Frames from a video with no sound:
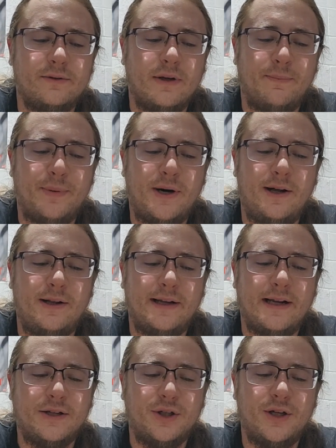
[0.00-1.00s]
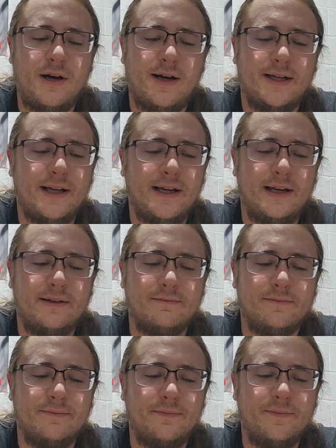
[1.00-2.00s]
appalling and shocking
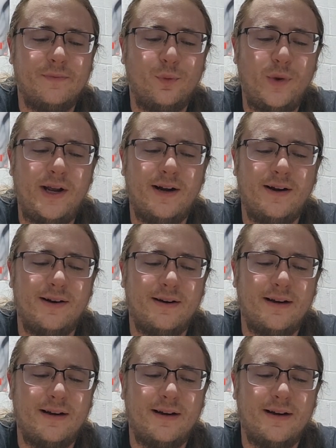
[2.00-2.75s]
and weird,